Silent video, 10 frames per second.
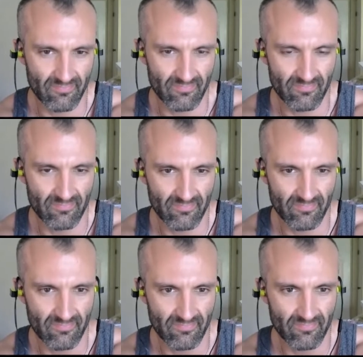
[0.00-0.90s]

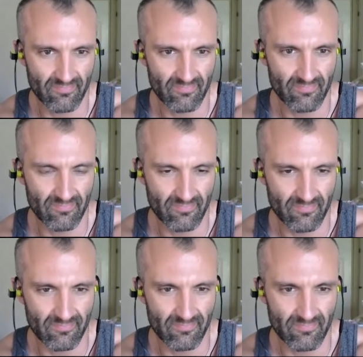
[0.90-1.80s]

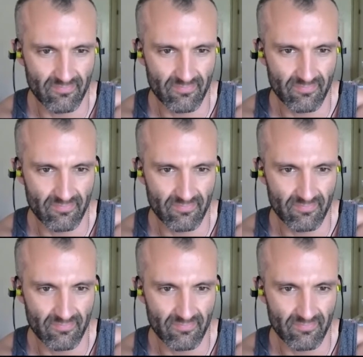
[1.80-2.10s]
[no speech]